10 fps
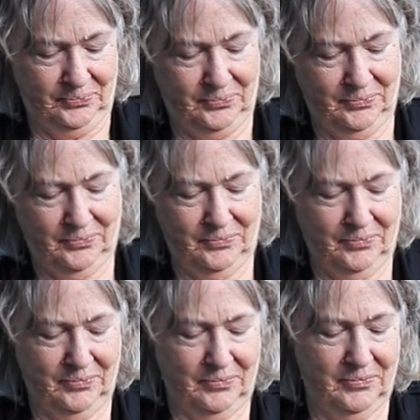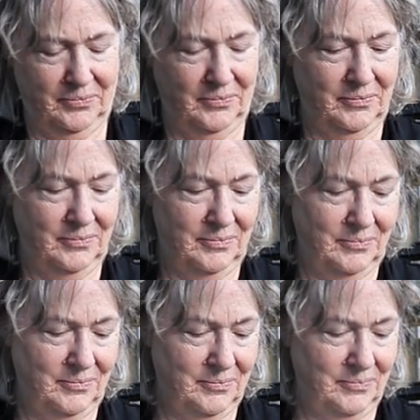
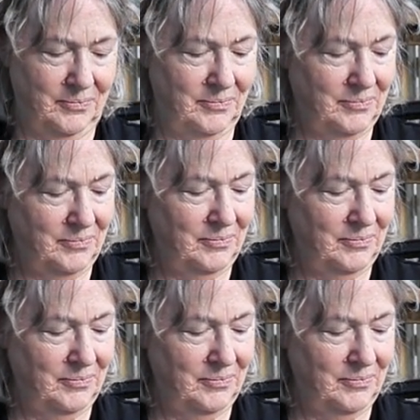[no speech]